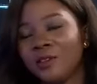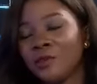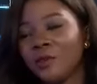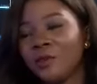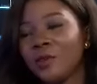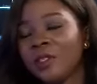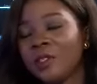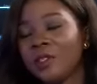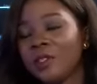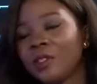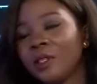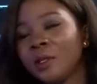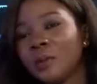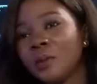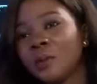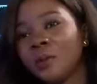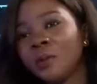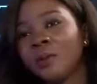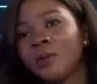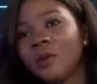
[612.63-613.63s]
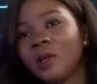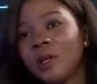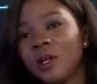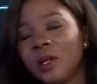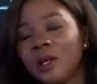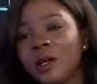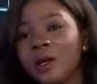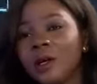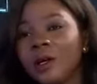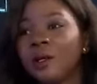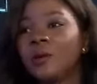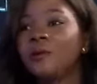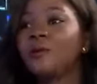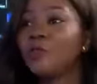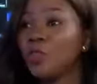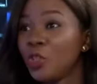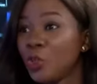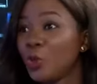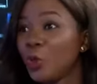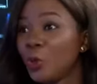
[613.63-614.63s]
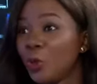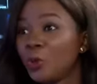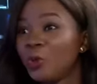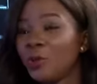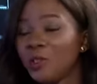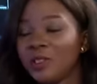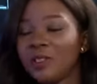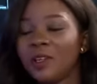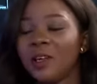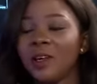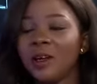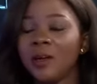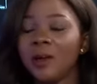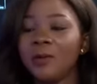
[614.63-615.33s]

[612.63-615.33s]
different thresholds.